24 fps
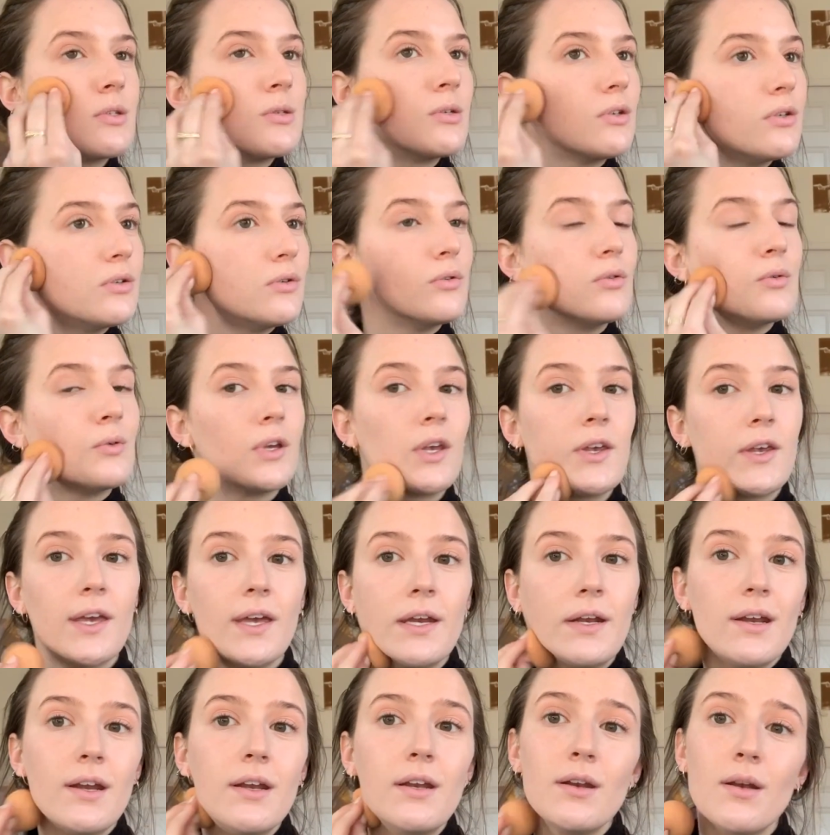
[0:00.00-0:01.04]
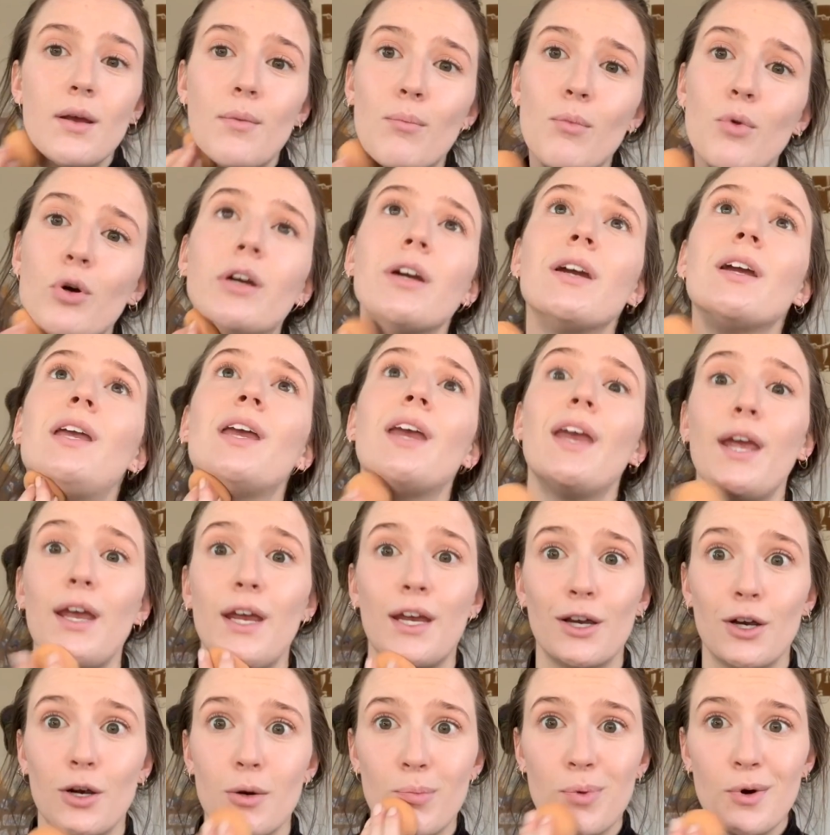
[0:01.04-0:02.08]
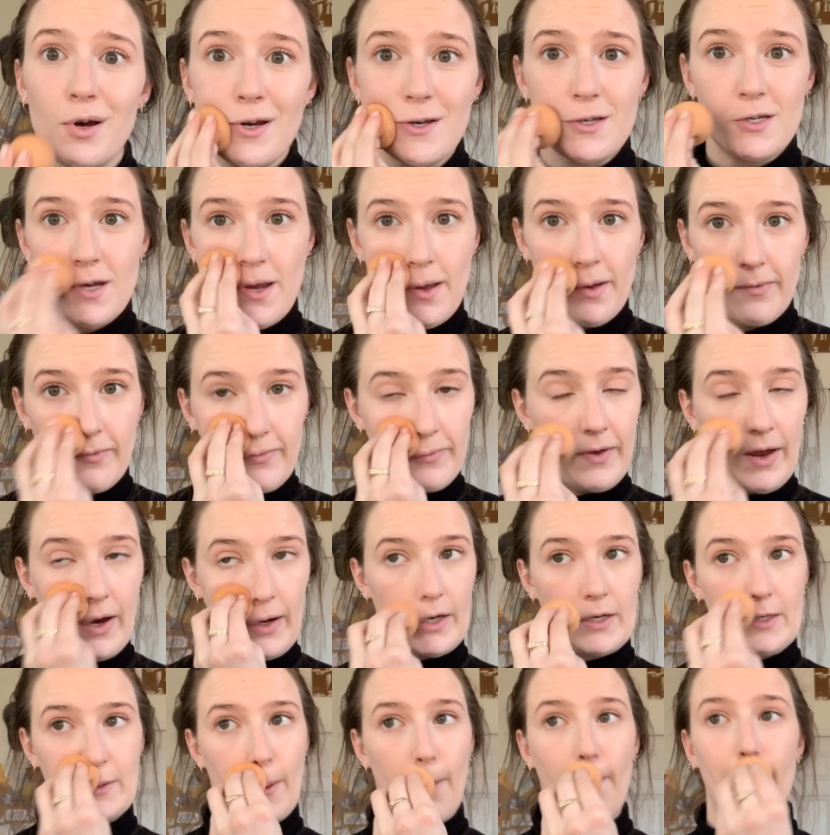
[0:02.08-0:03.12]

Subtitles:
to get a more airbrushed effect.